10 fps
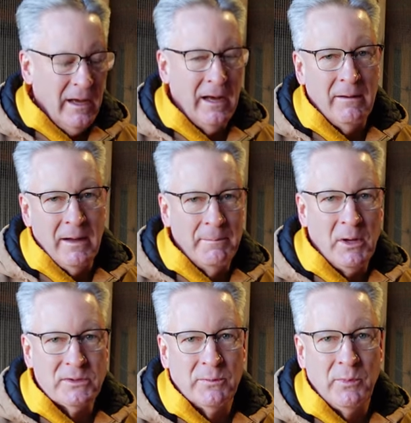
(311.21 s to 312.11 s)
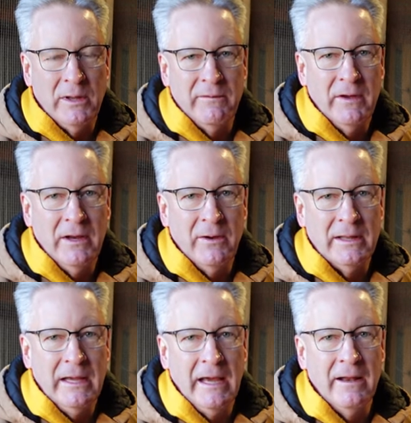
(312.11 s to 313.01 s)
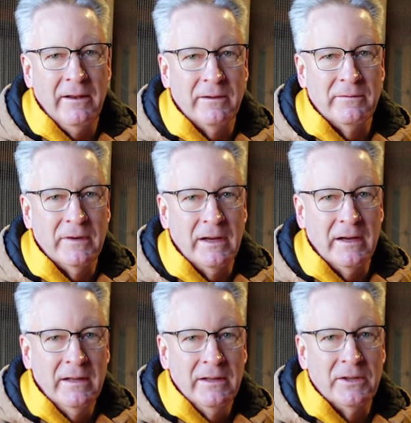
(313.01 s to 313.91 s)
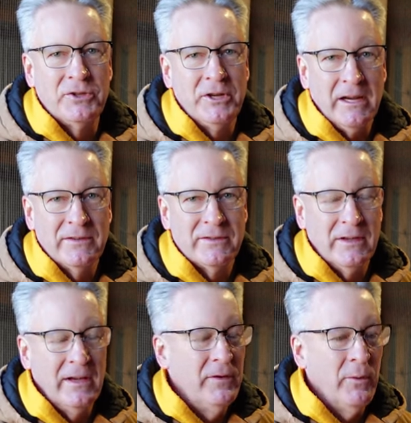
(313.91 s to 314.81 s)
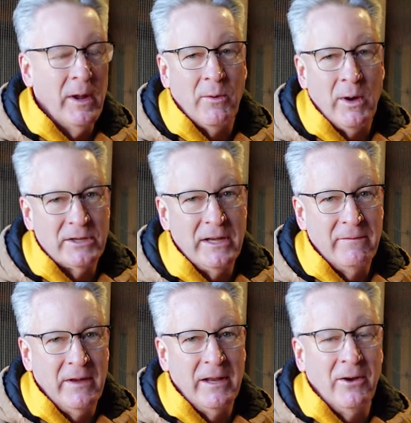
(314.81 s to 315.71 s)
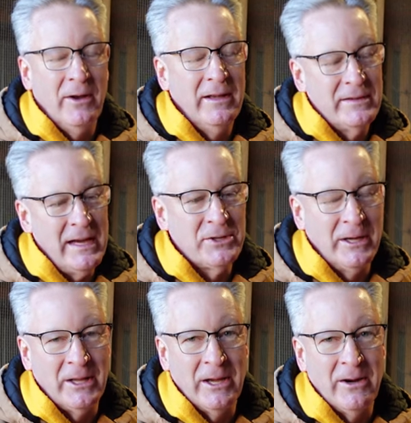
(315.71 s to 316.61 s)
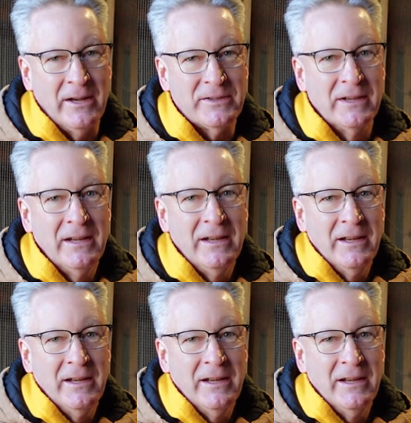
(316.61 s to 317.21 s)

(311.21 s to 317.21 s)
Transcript: Uh, I'm also putting the video at the end of uh, the chicks. If you want to watch that video, it's actually hilarious.